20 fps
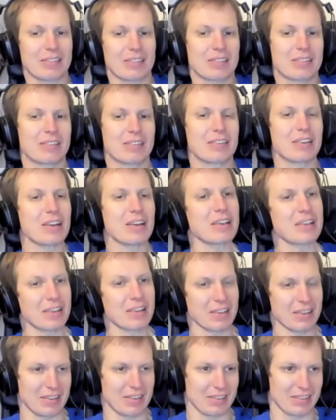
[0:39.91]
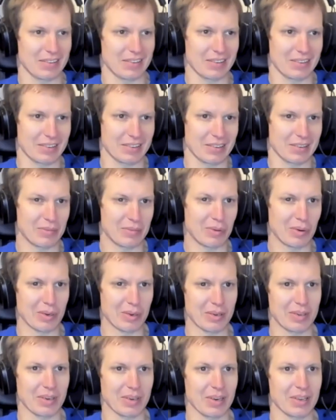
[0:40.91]
tricky
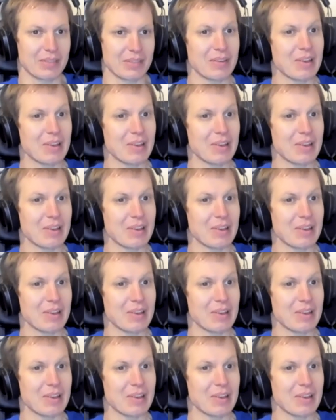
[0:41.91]
wording, right?